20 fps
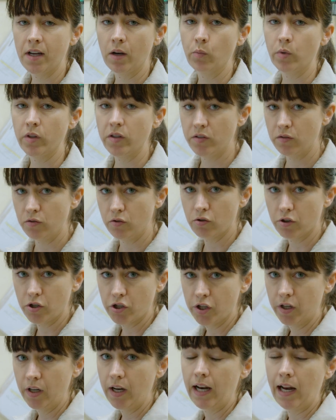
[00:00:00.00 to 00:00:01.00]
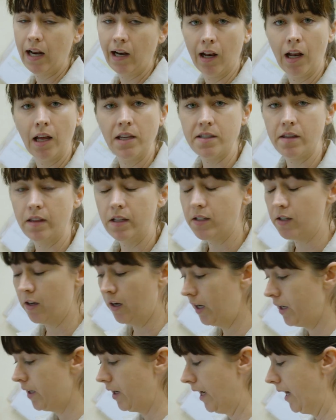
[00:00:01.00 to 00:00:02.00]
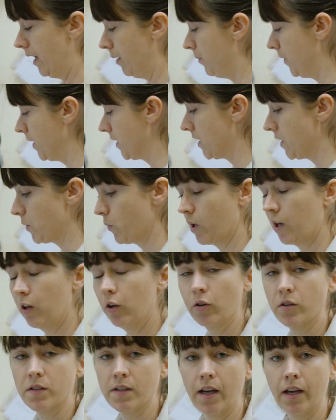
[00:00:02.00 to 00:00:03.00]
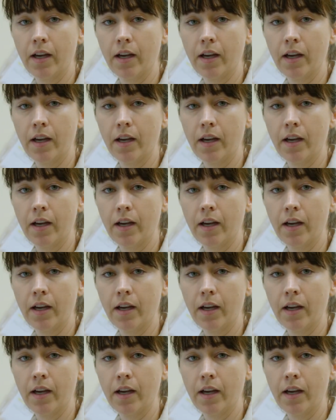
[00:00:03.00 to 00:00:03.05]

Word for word: done with nutrition and analysing the diet, um, this is what it looks